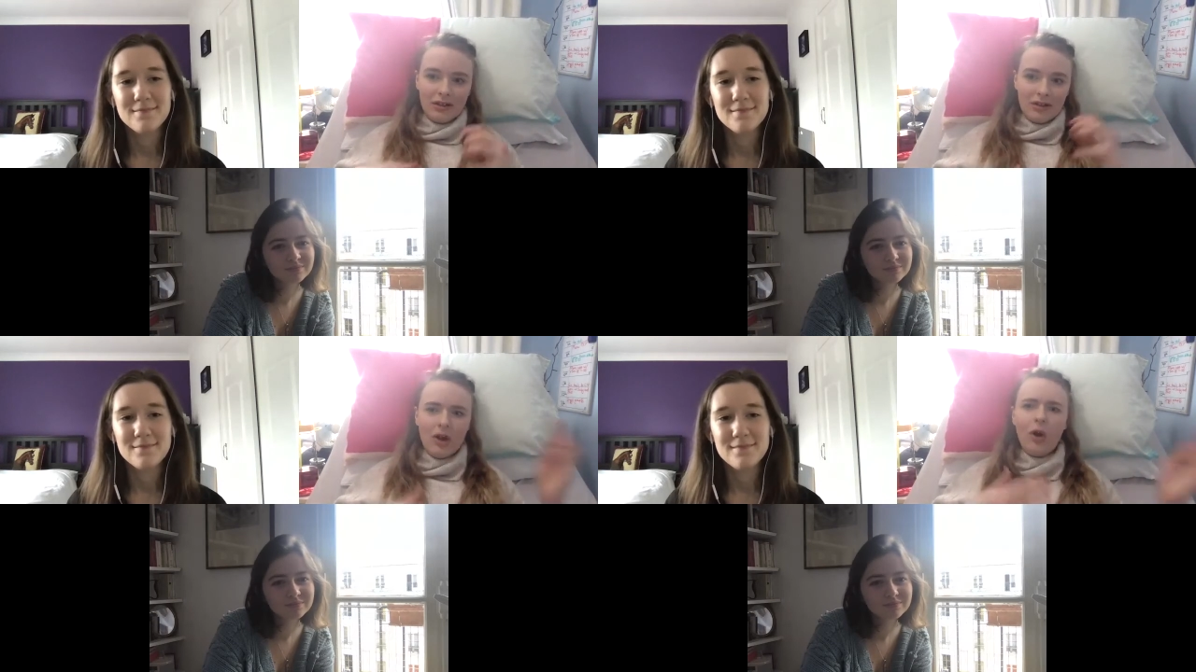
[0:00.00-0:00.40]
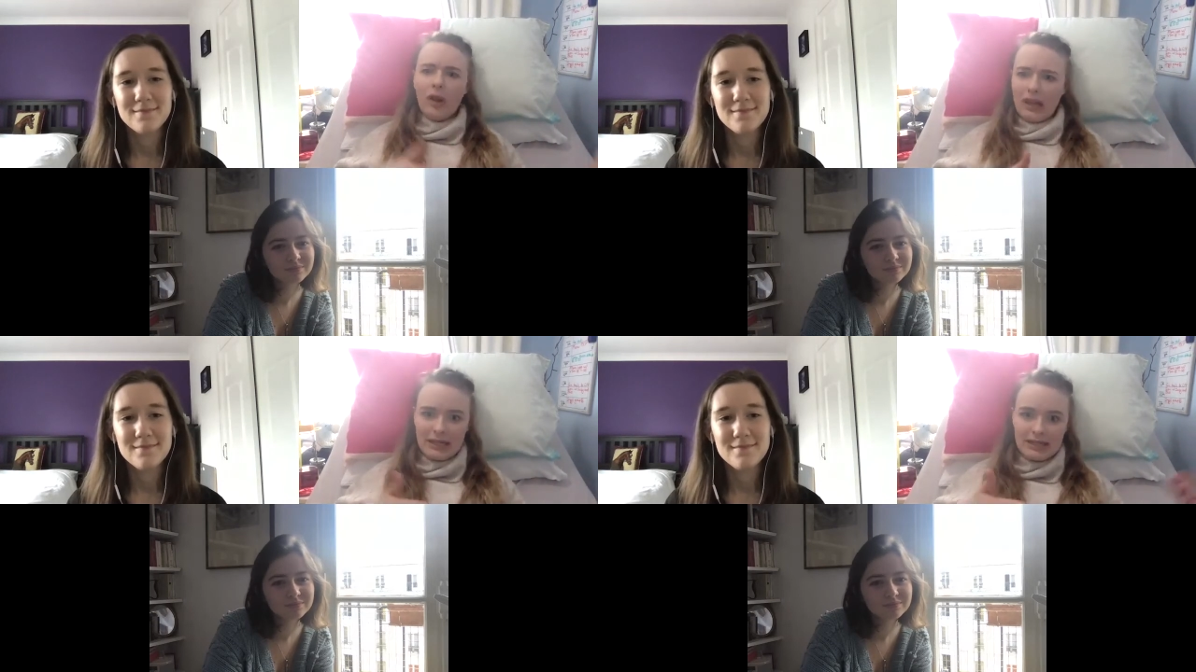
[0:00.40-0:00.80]
Speaker 1: not
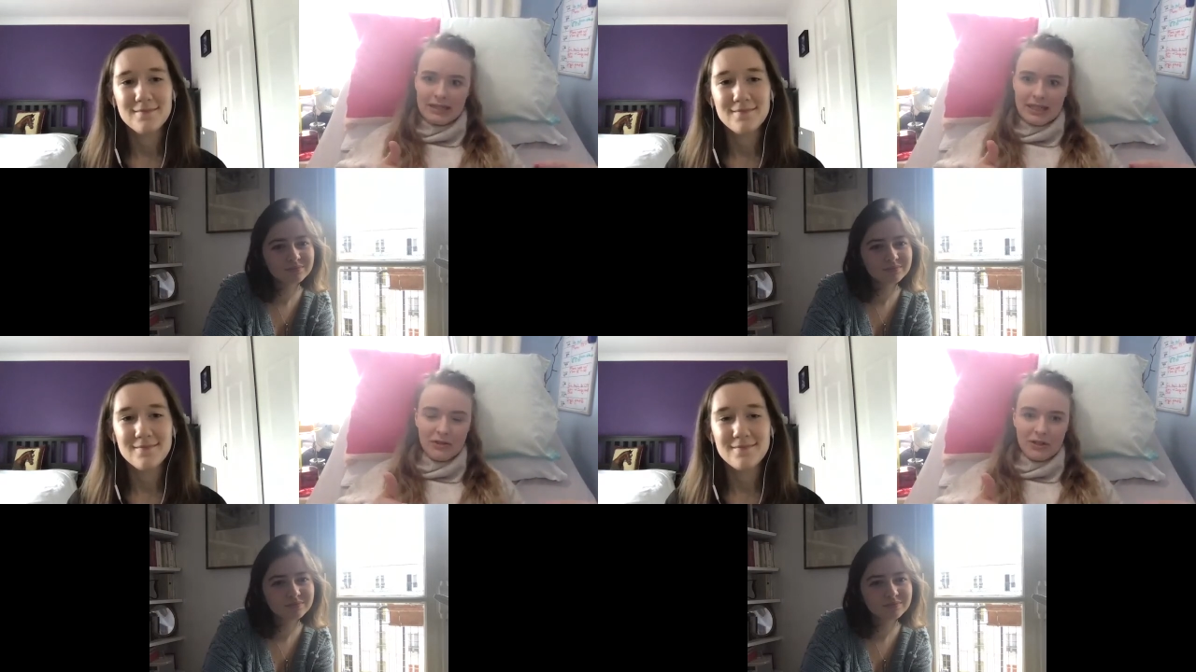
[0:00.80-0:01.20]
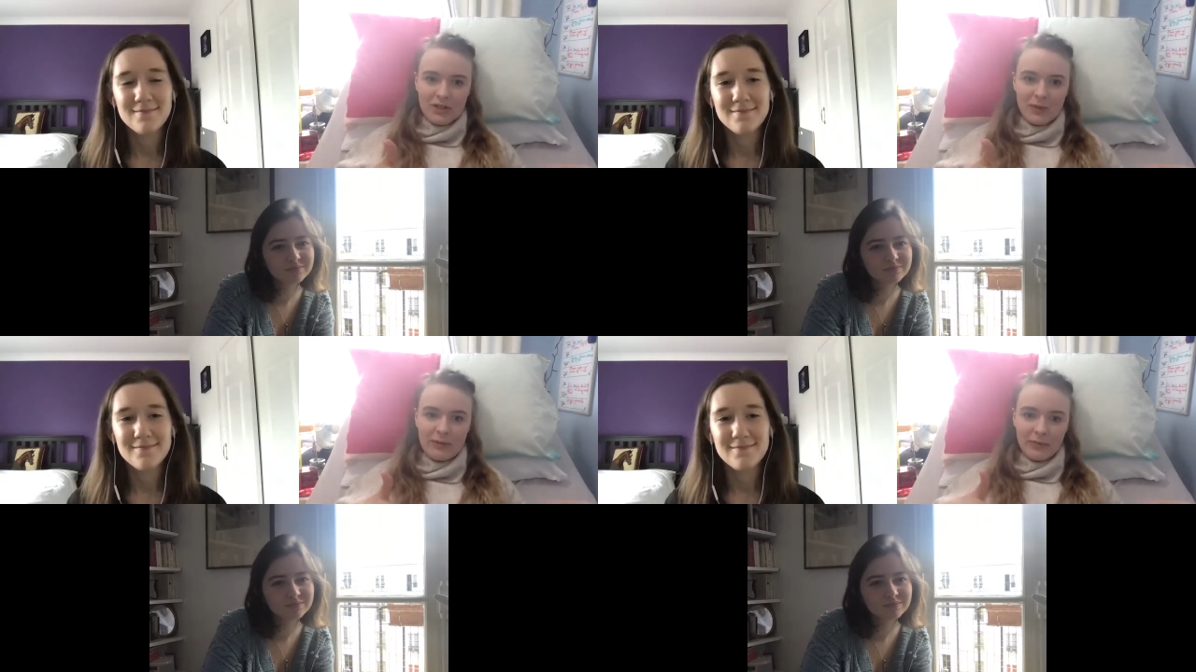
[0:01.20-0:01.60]
letting the
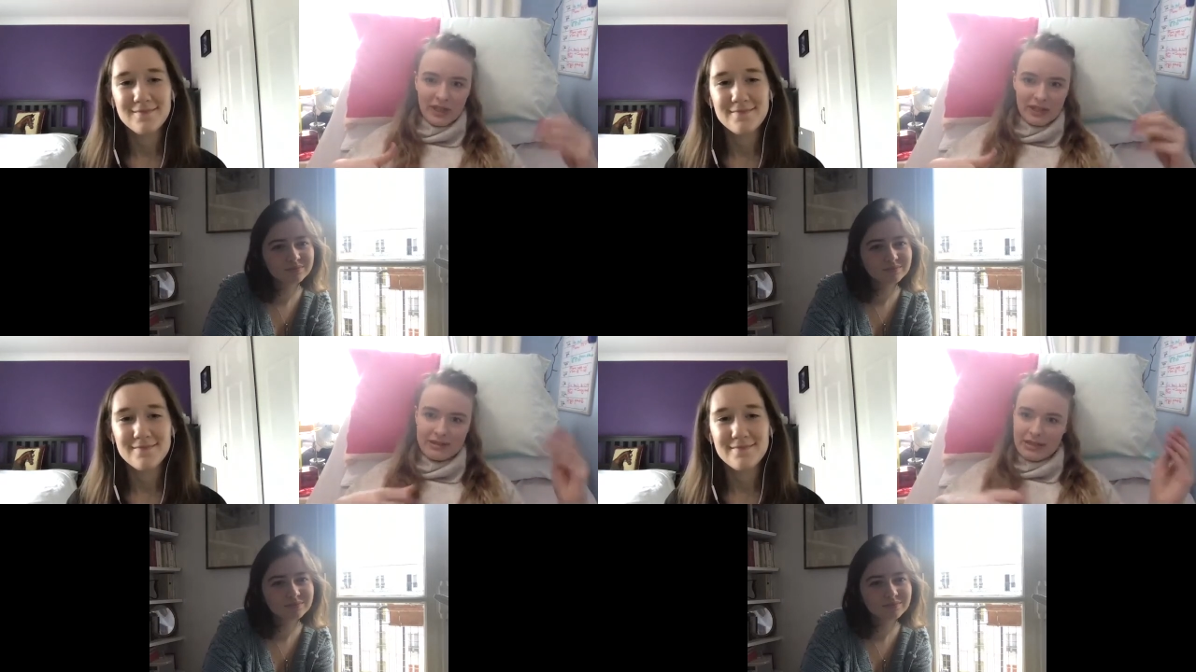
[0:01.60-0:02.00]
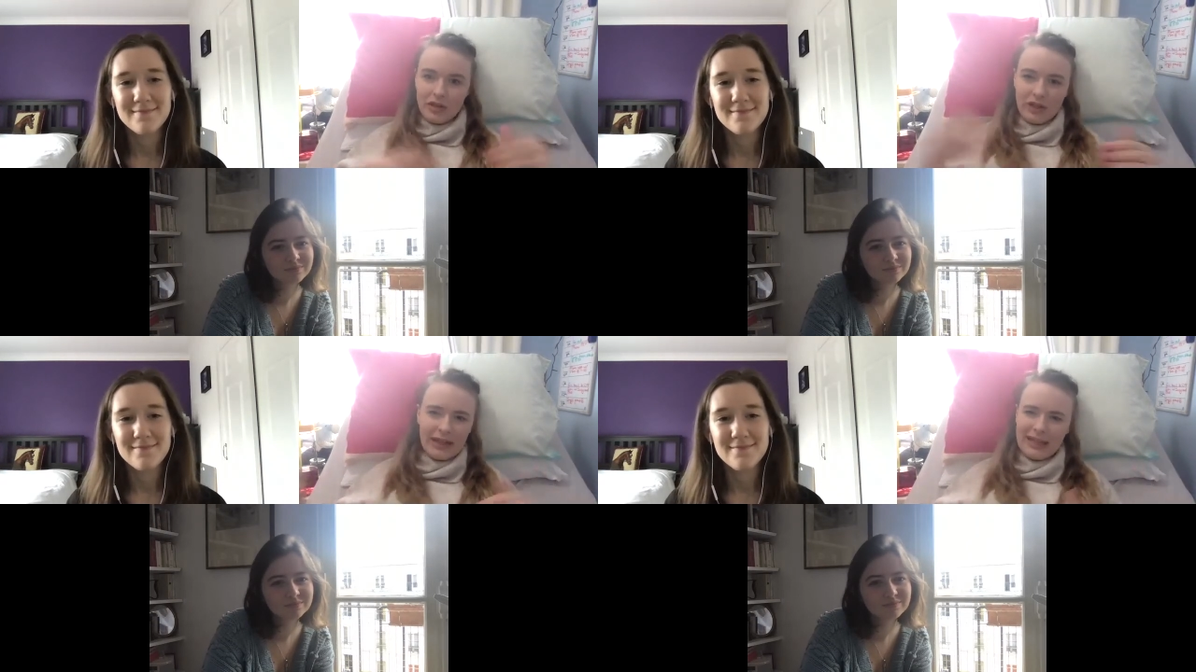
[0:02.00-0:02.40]
illness win because then
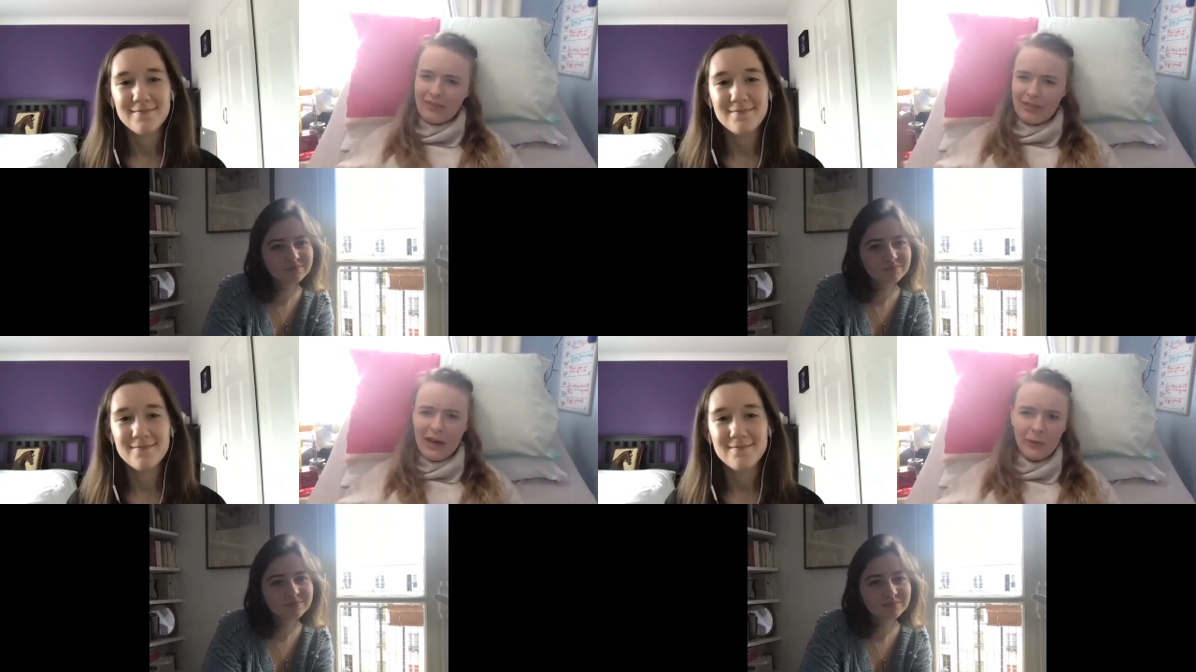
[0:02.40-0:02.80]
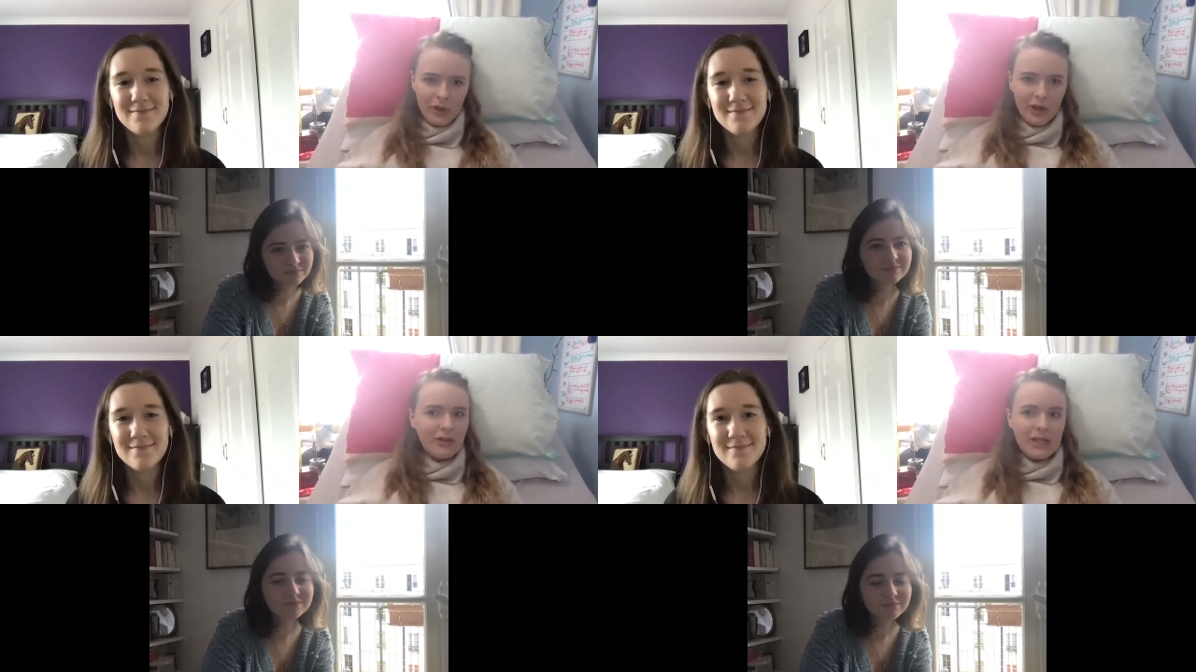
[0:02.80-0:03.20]
you can get the help
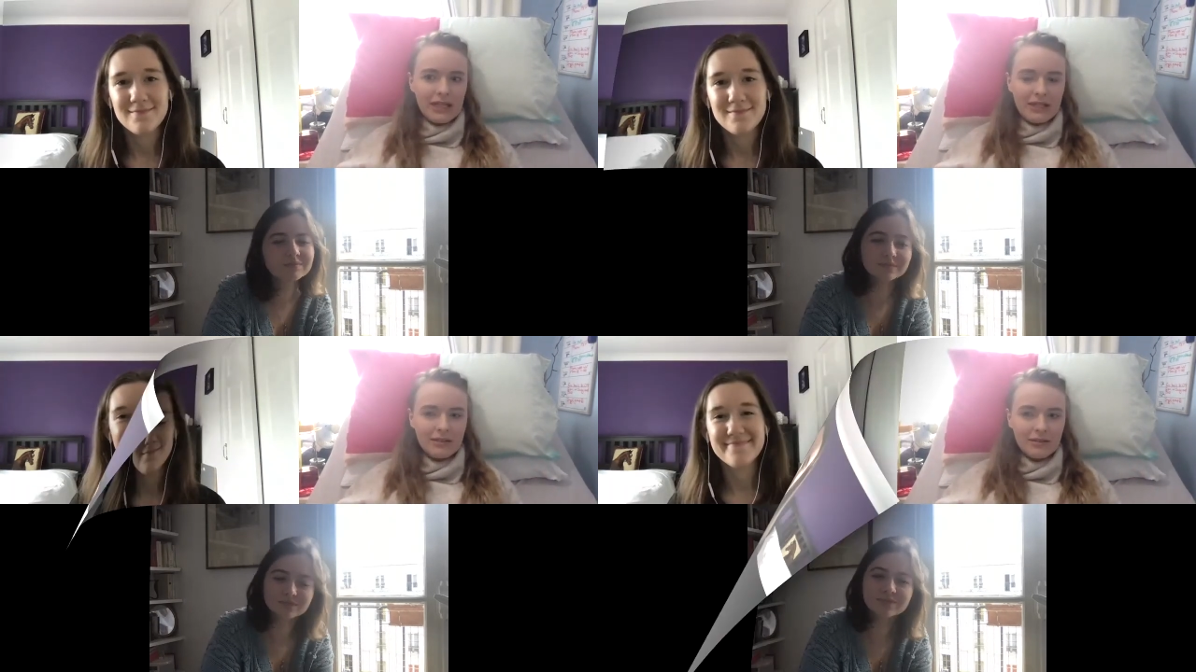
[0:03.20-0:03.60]
that you need.